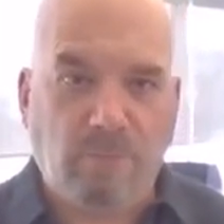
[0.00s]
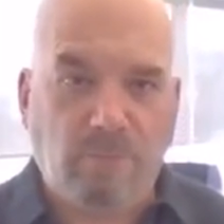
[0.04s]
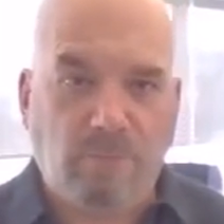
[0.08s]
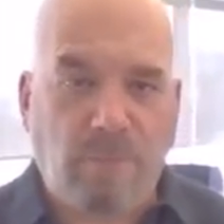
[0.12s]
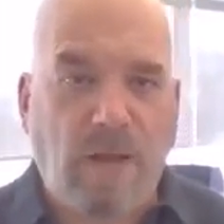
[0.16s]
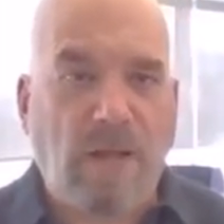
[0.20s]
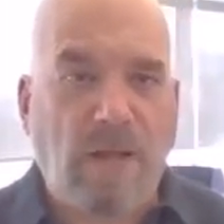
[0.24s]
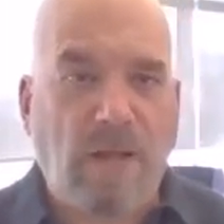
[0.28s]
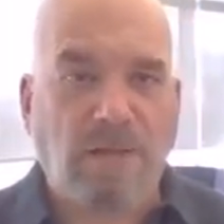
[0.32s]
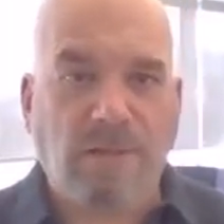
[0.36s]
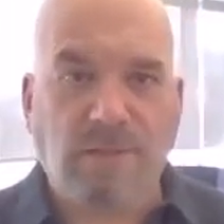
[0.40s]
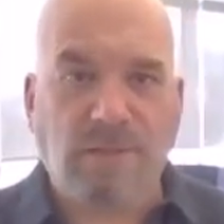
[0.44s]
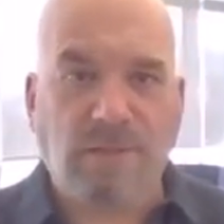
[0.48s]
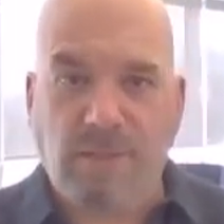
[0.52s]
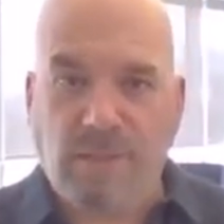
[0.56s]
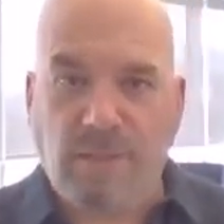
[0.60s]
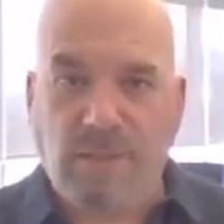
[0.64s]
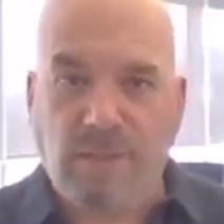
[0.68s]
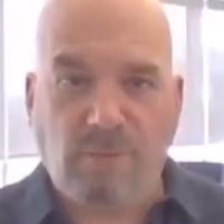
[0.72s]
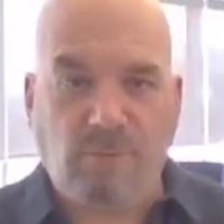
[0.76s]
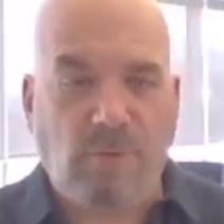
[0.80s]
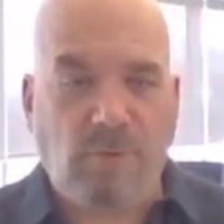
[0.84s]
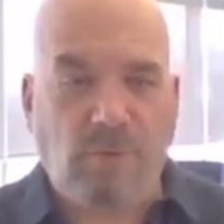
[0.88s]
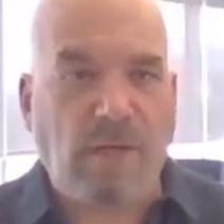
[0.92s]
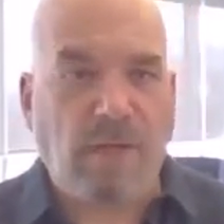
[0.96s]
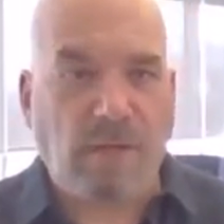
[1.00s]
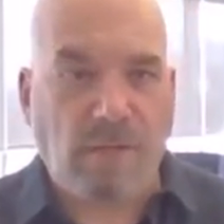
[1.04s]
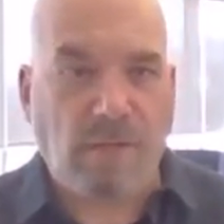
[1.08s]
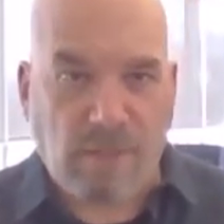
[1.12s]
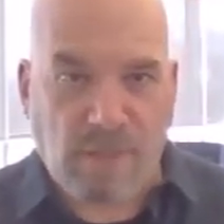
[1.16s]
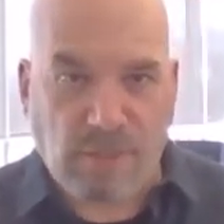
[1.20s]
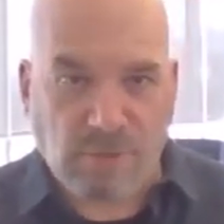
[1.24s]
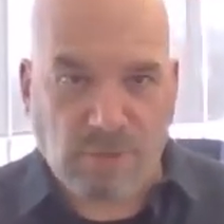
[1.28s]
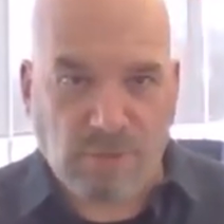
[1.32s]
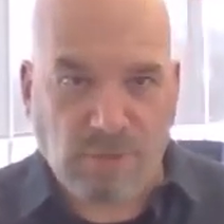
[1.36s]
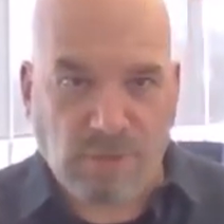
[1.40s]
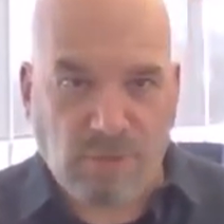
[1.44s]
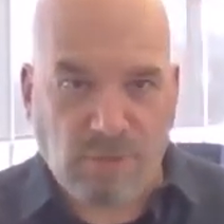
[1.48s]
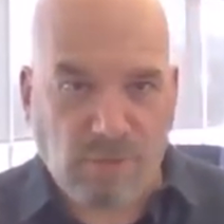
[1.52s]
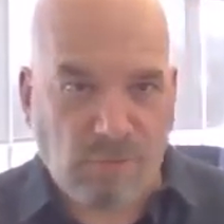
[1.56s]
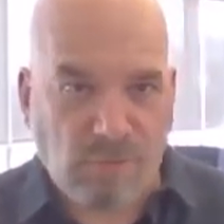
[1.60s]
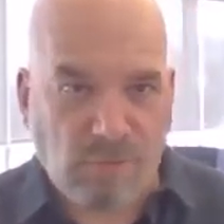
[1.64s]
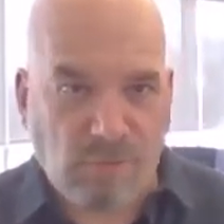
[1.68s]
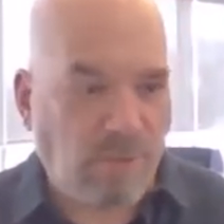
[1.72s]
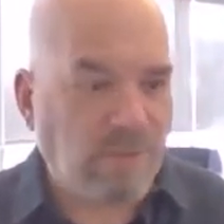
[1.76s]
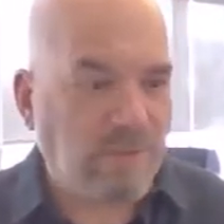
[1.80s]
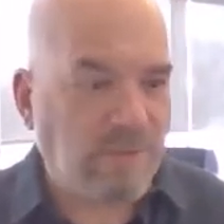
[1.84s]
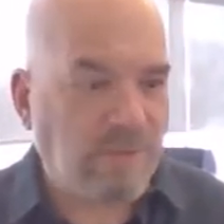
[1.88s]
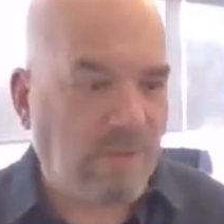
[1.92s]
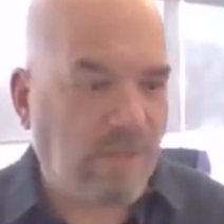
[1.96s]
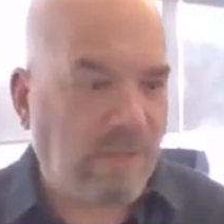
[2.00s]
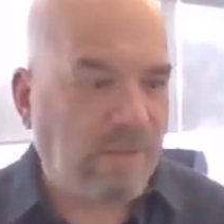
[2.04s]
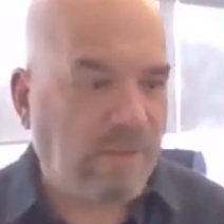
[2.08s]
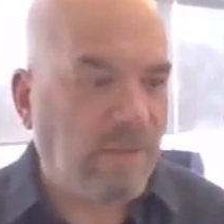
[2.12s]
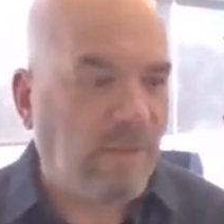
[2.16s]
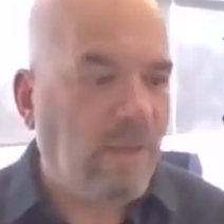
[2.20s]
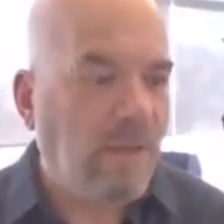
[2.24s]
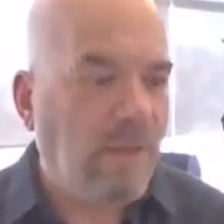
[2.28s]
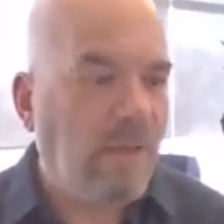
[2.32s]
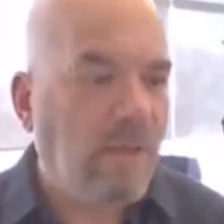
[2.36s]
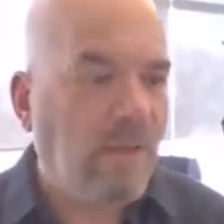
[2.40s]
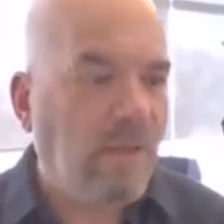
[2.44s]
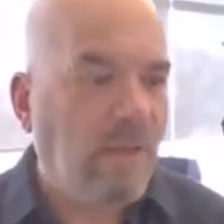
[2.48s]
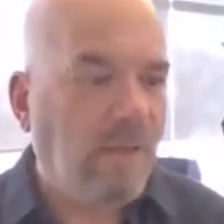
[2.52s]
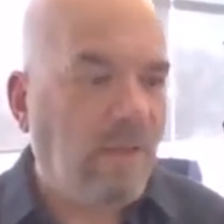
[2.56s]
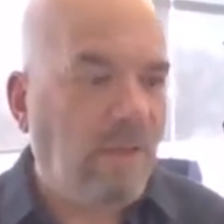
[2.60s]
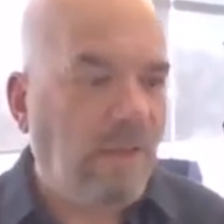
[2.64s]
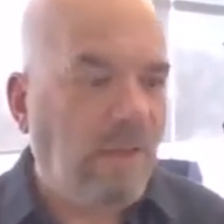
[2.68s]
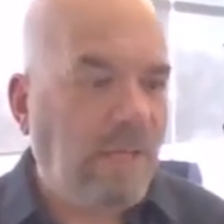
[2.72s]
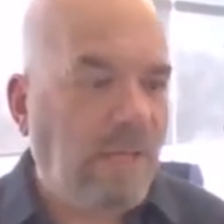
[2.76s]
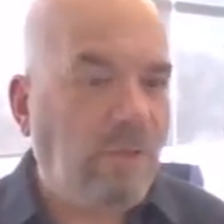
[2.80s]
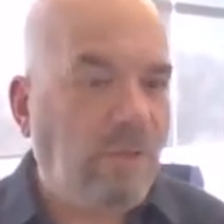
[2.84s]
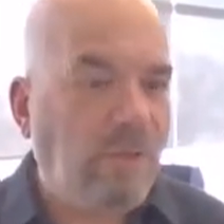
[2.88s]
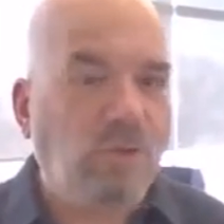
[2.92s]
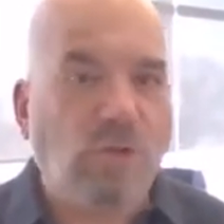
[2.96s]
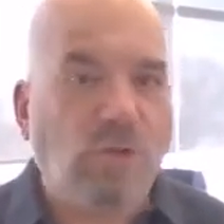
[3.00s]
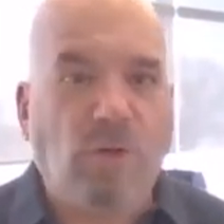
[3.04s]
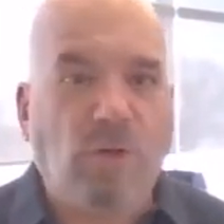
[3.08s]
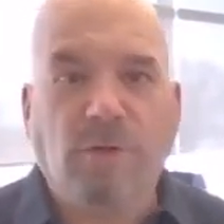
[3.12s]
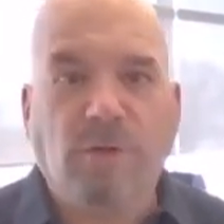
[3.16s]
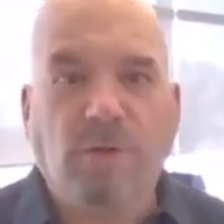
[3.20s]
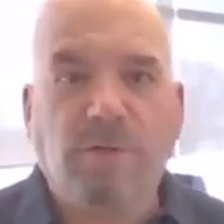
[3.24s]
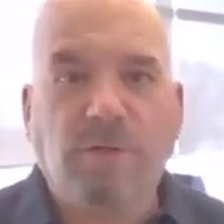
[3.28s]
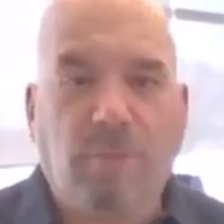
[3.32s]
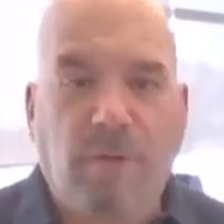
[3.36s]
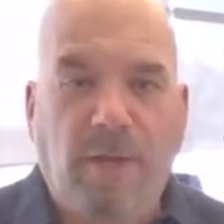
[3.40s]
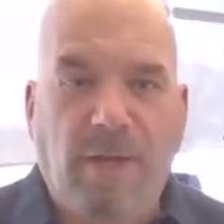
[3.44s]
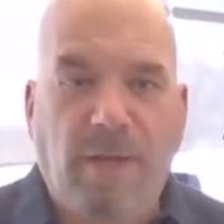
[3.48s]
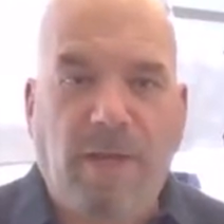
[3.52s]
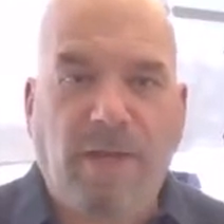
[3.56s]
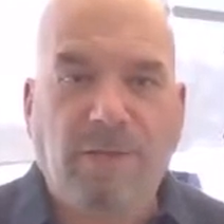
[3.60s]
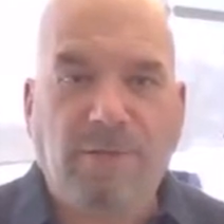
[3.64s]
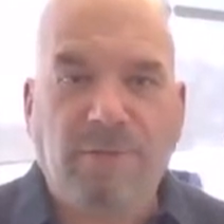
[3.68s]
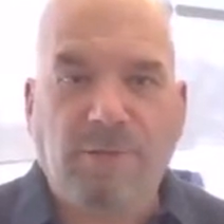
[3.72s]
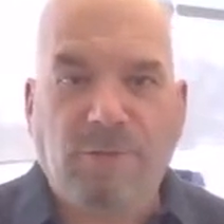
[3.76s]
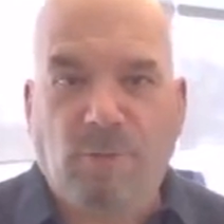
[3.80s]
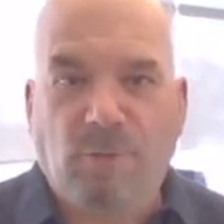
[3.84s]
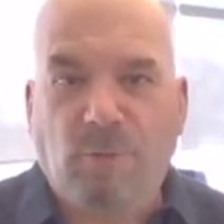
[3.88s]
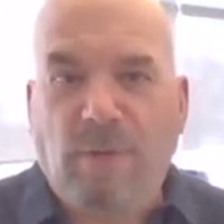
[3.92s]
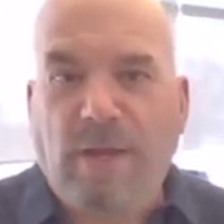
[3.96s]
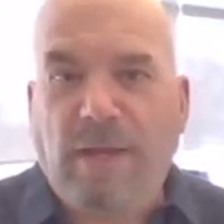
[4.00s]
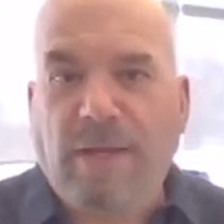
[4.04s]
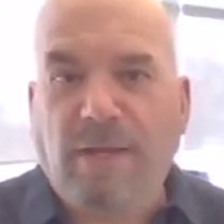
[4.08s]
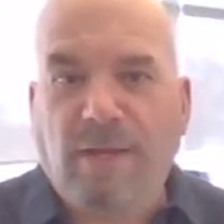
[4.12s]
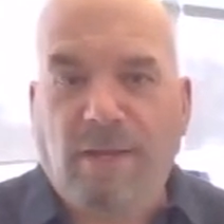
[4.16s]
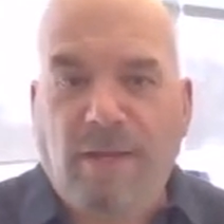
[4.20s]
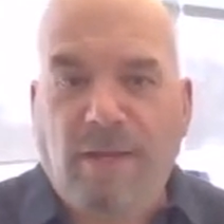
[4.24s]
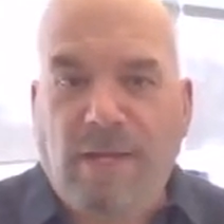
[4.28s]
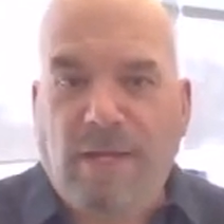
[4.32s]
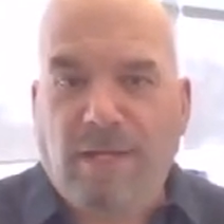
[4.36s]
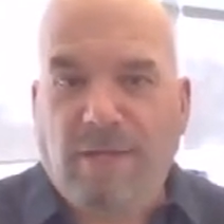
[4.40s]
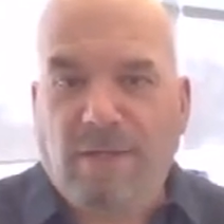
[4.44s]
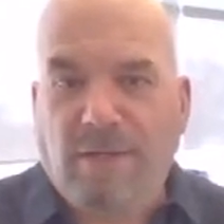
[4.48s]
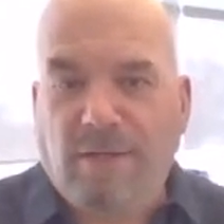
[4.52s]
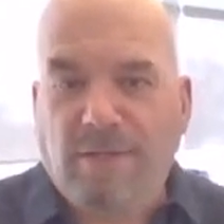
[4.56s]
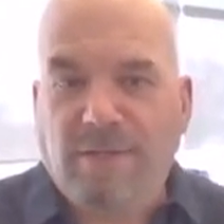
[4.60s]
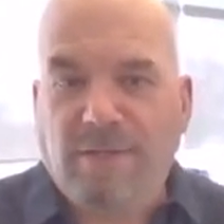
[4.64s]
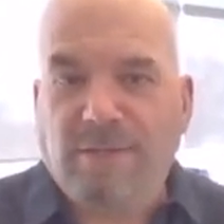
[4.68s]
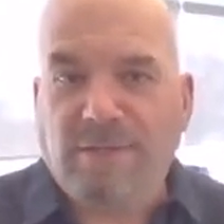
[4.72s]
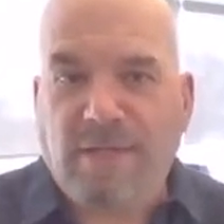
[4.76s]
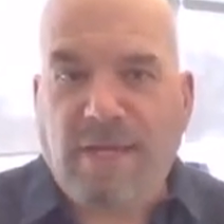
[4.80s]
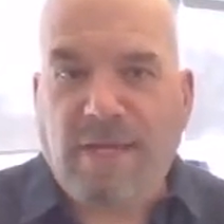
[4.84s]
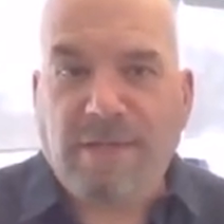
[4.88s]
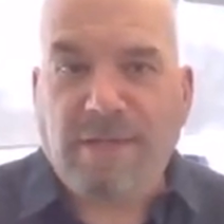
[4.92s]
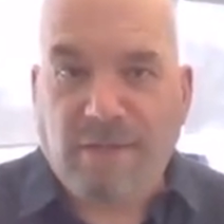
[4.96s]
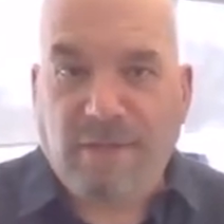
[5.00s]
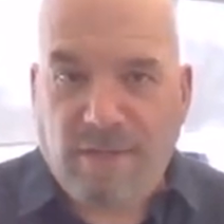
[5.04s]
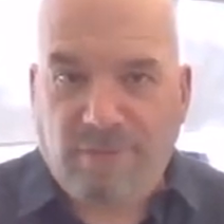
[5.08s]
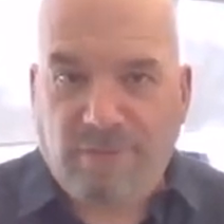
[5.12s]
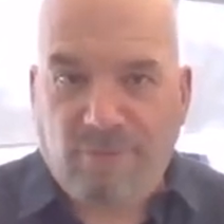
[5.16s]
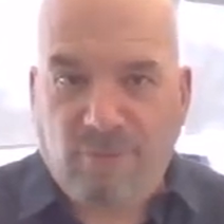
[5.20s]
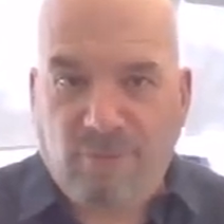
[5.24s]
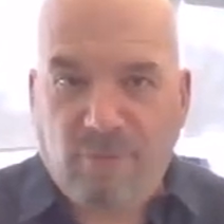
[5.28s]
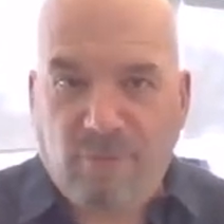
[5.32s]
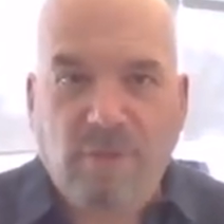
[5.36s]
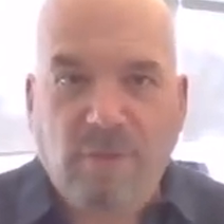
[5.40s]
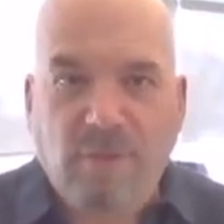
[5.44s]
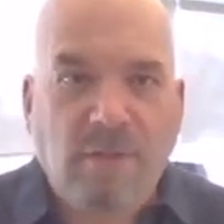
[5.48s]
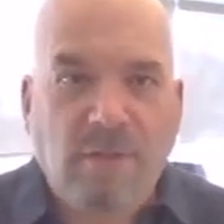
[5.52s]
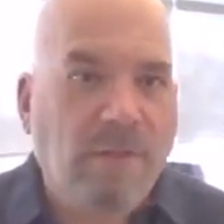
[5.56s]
policy and regulation. Things like insurance plans are regulated at a state level.